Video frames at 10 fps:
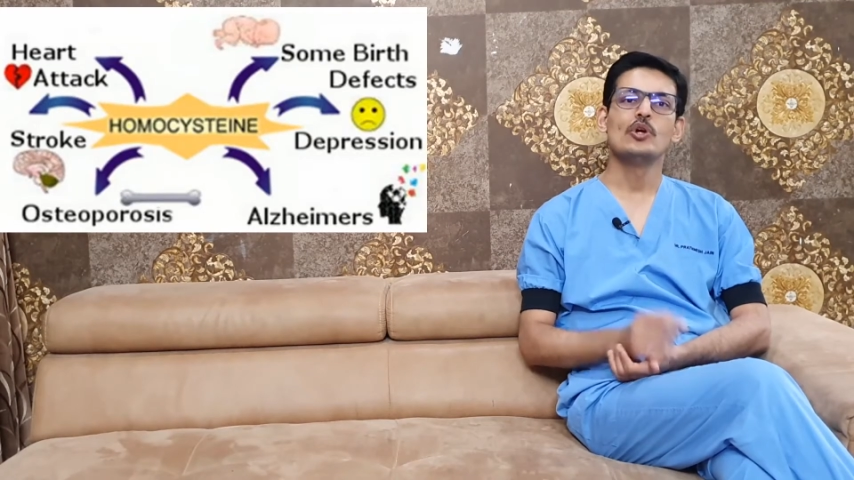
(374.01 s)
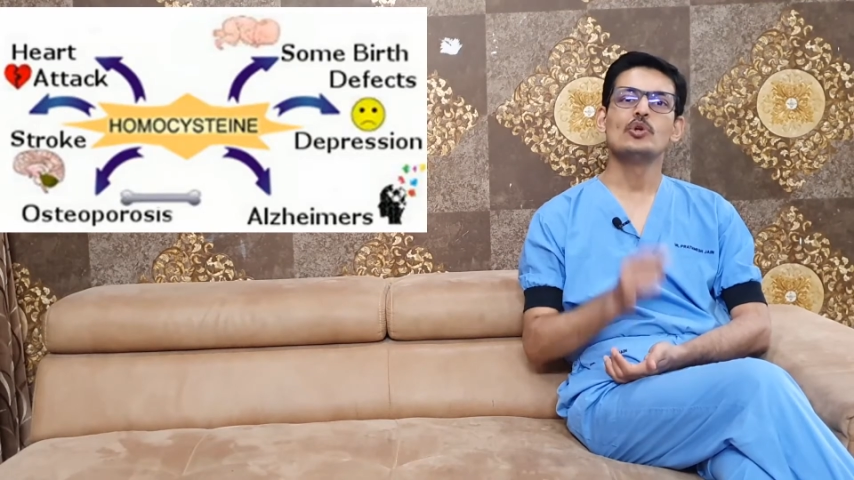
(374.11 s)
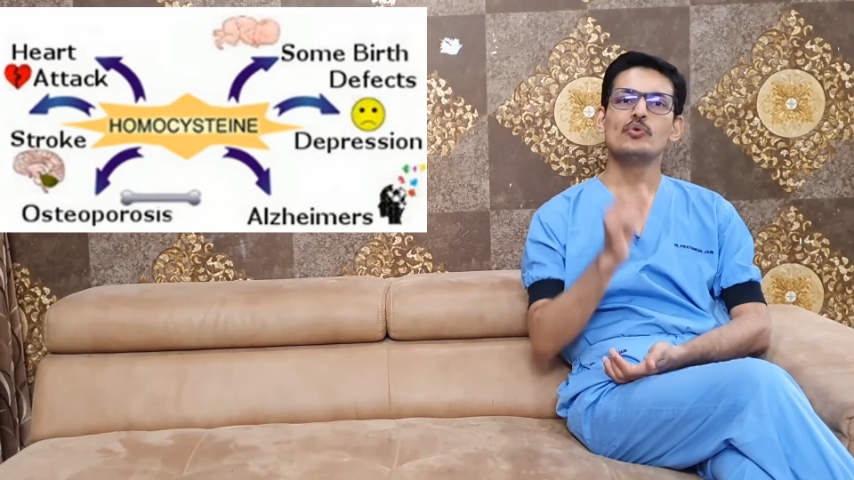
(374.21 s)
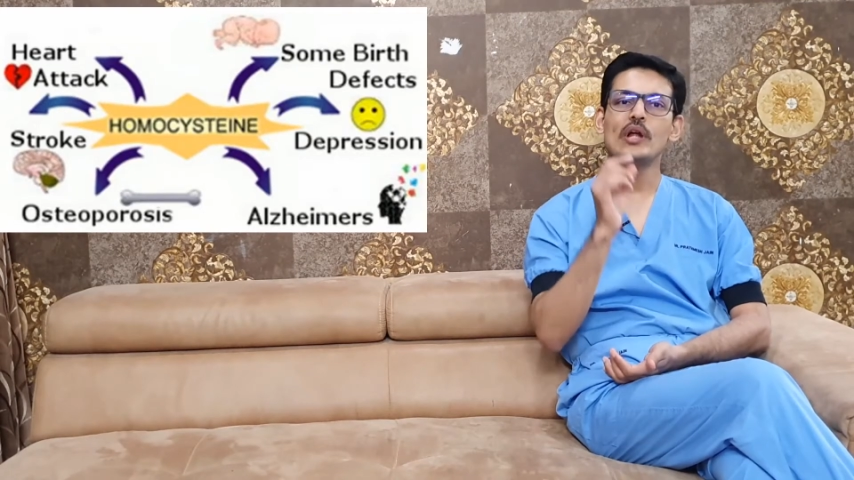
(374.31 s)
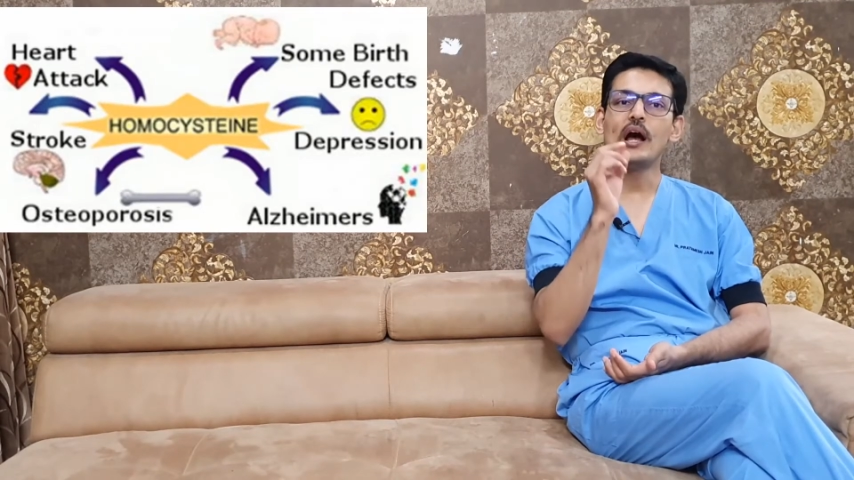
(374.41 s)

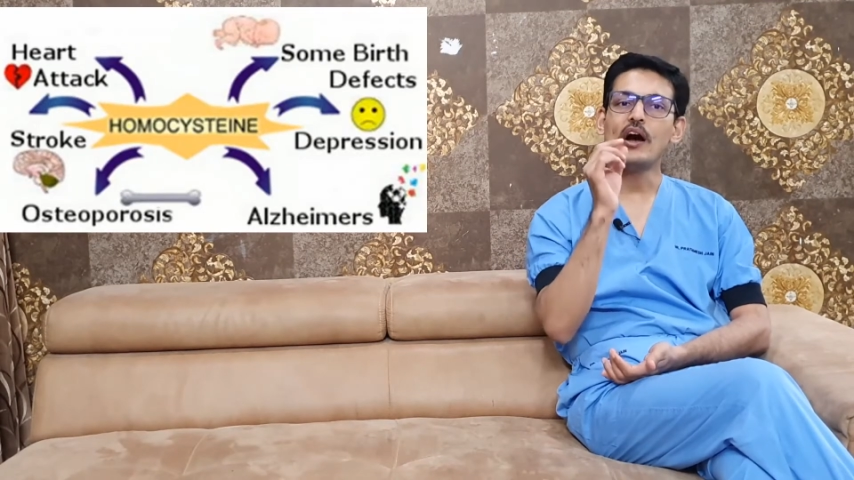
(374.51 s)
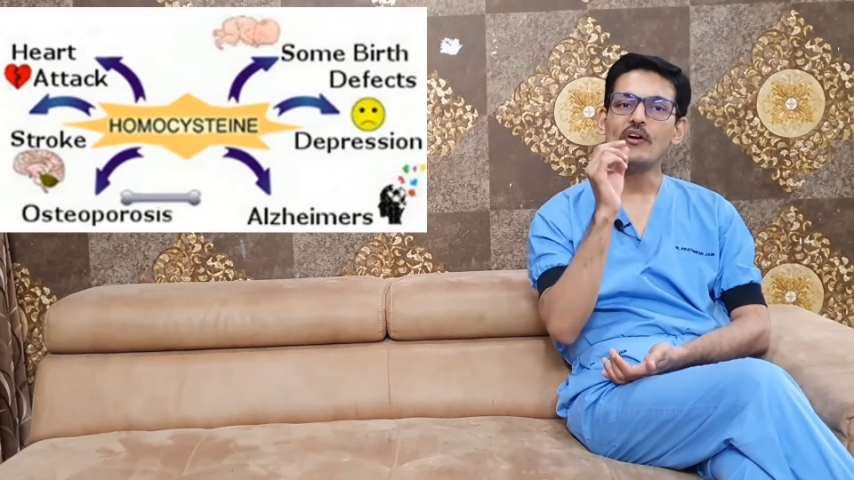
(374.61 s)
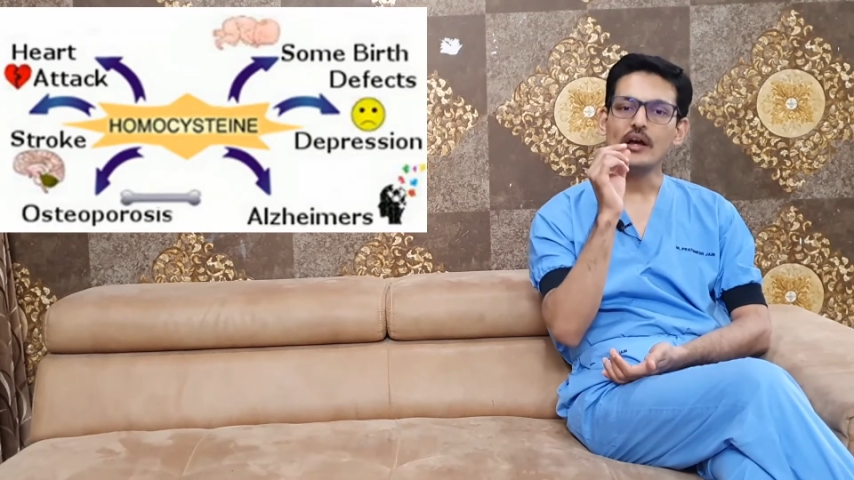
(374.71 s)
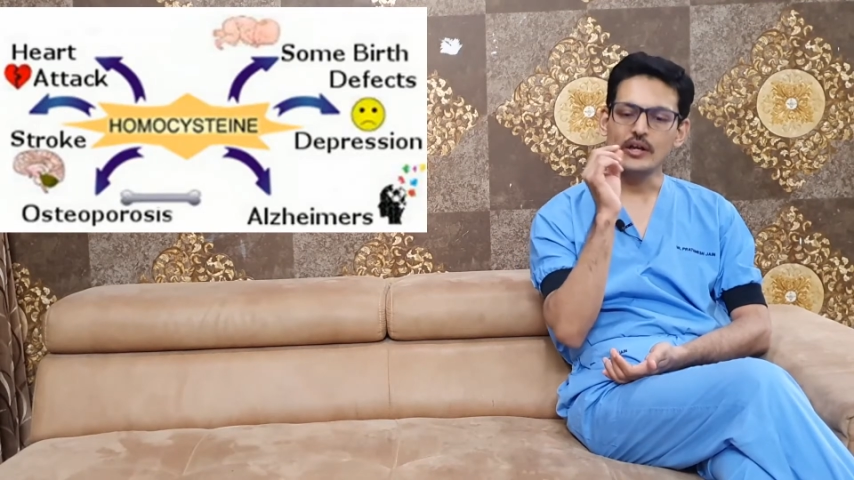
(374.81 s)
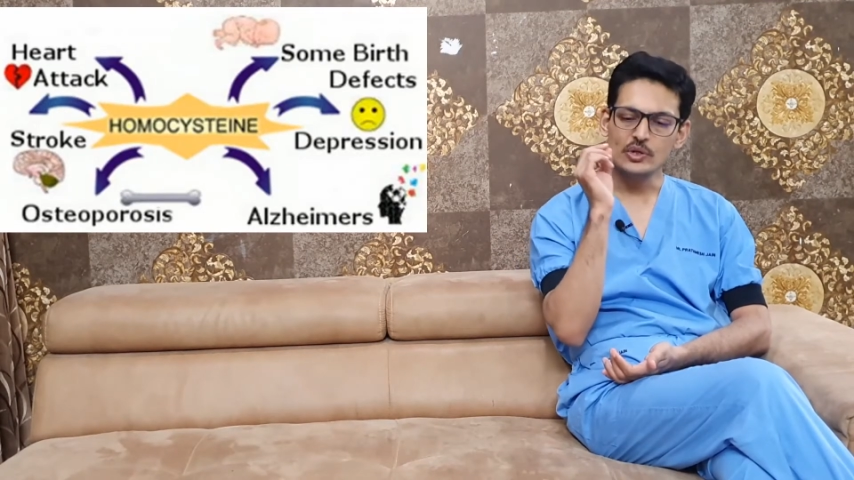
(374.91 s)
you will
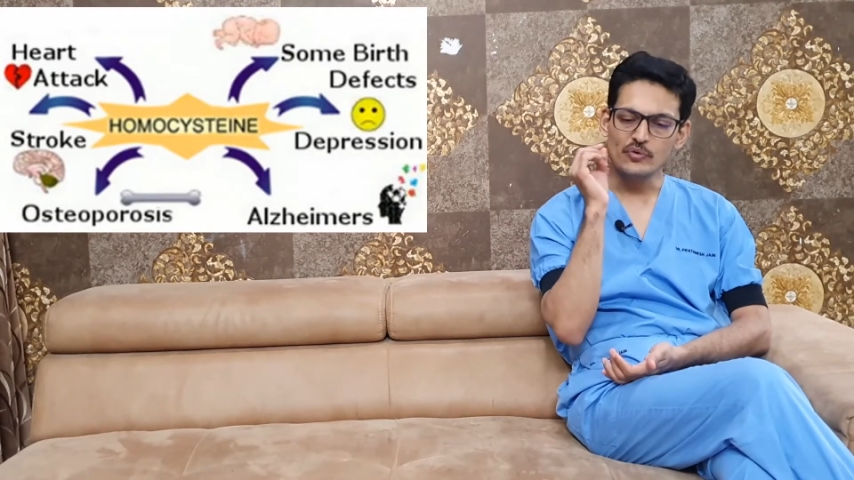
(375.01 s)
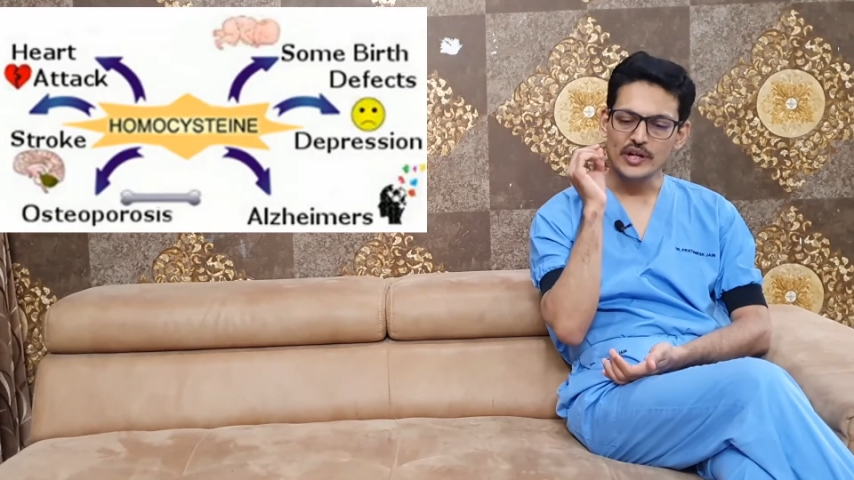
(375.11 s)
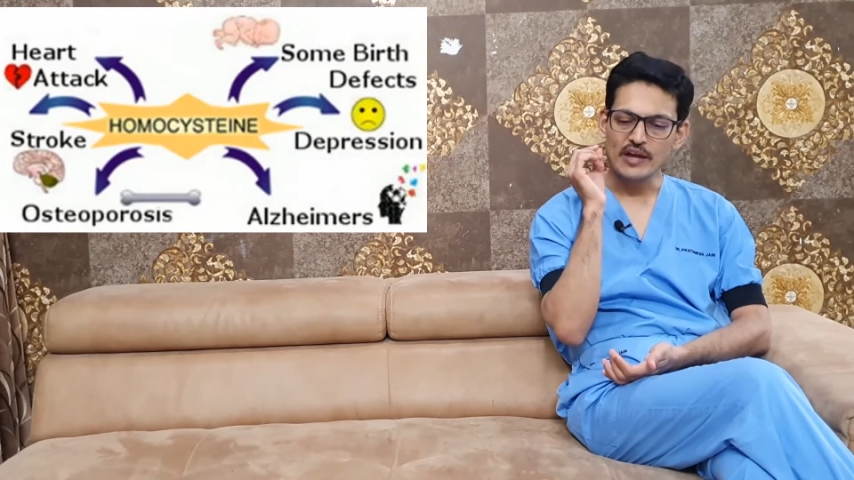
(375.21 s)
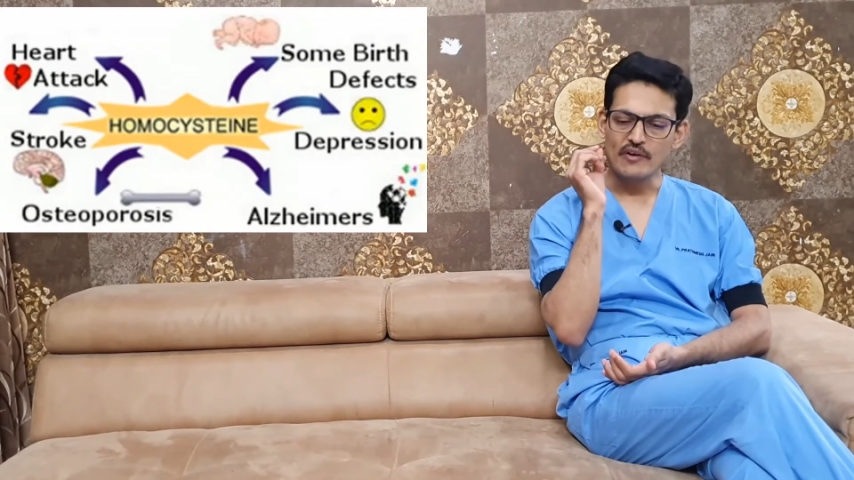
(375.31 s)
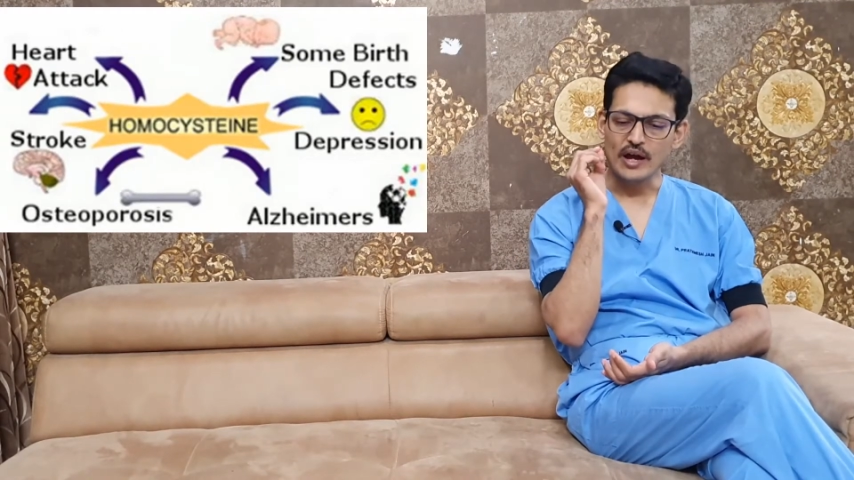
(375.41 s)

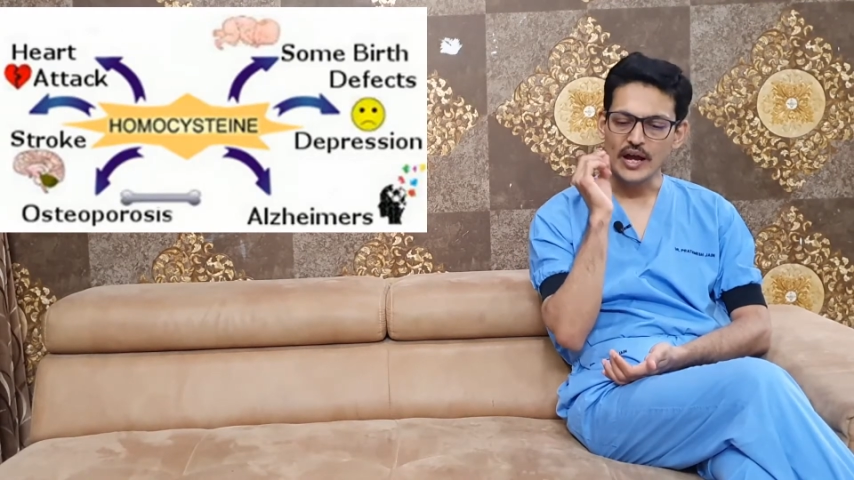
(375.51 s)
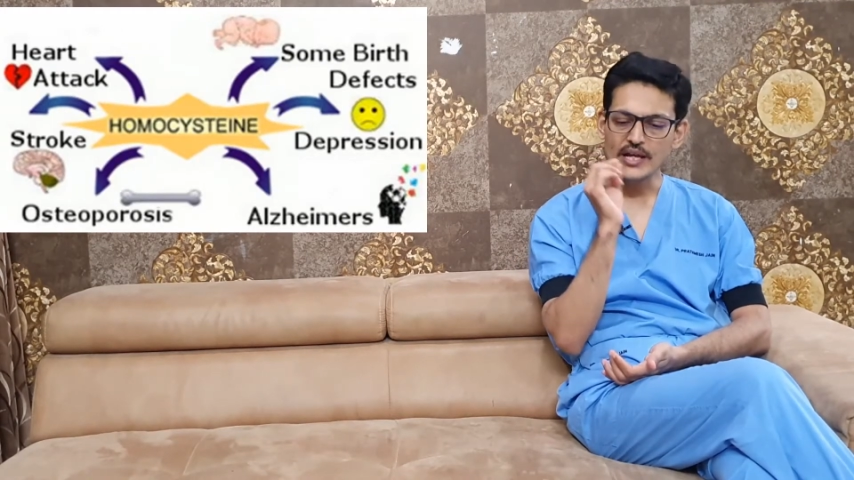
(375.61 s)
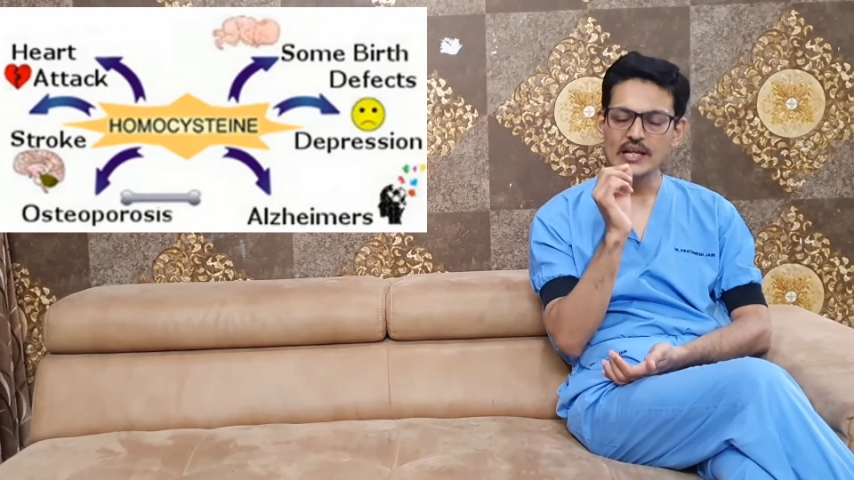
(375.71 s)
have high